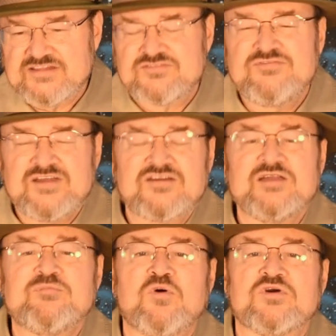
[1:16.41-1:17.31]
it's
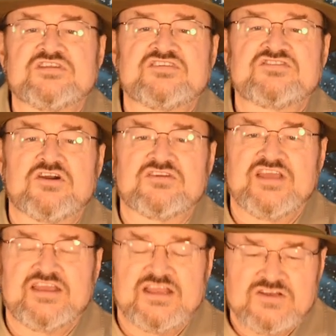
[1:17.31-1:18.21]
very important to start
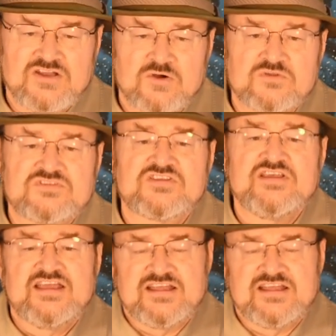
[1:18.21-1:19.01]
taking notes